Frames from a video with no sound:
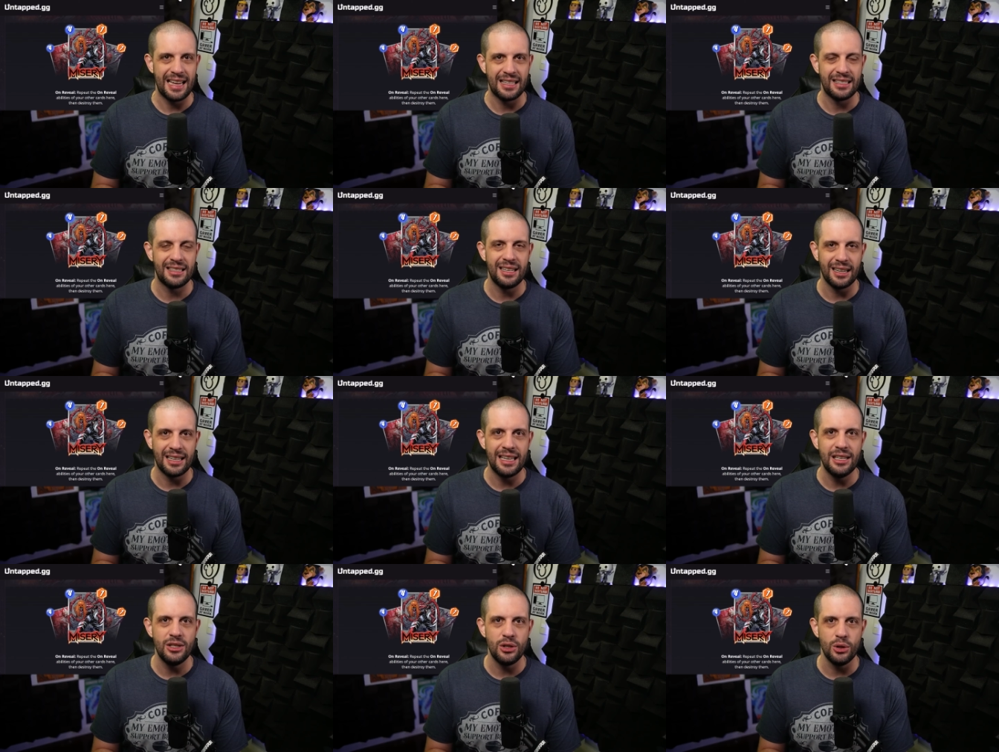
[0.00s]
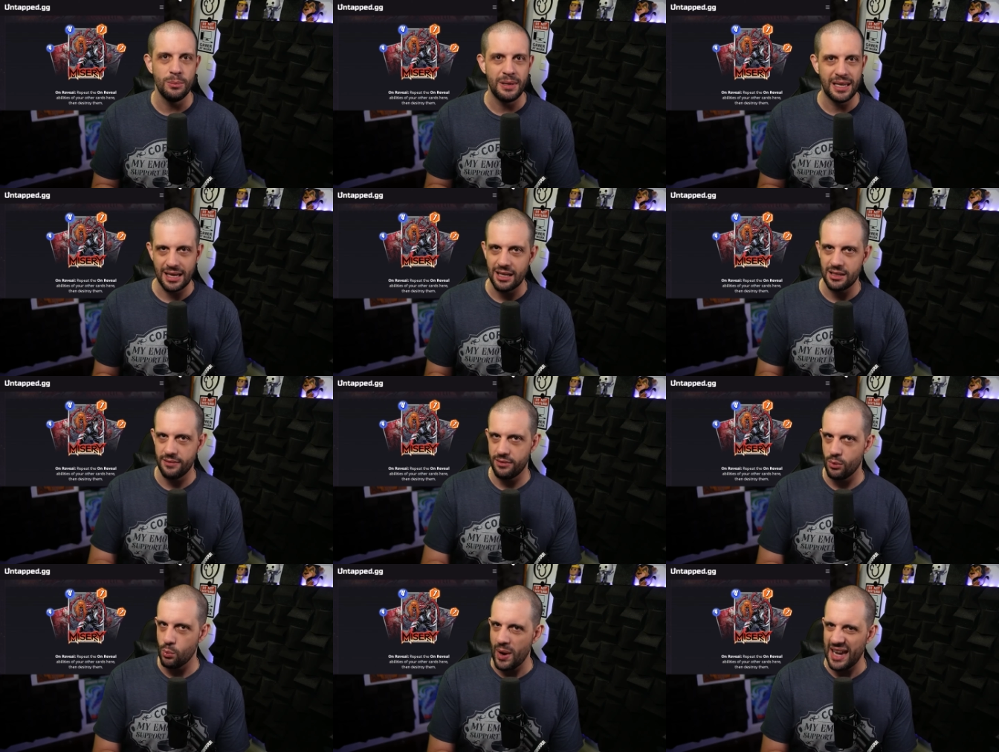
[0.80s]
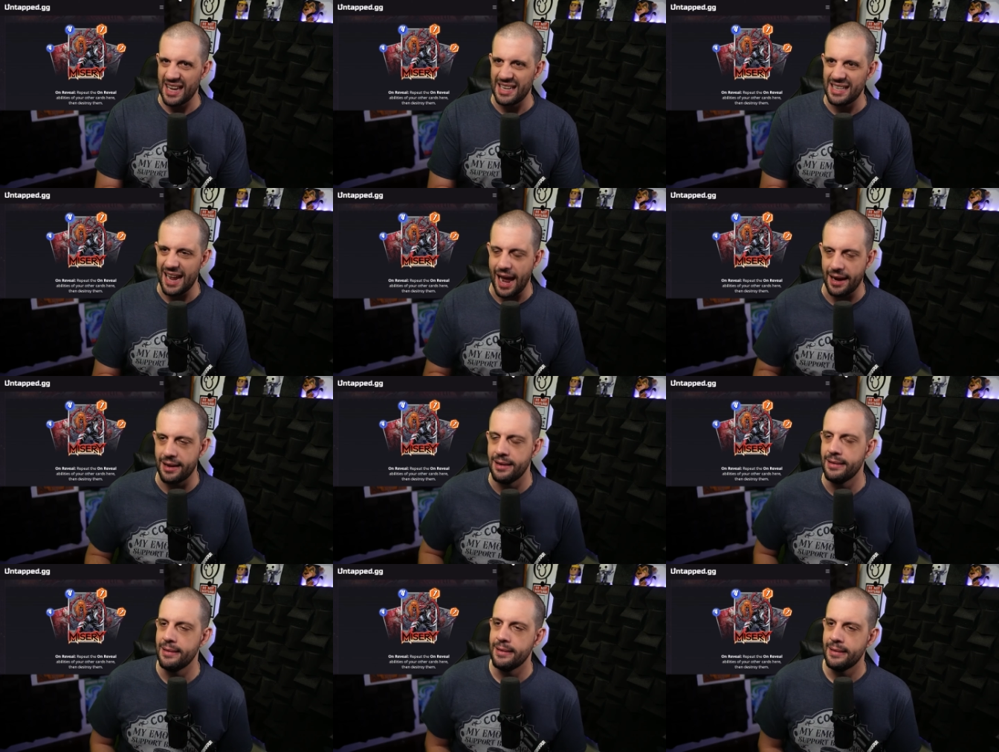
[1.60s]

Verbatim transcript: get stuck into because of the Wiccan deck.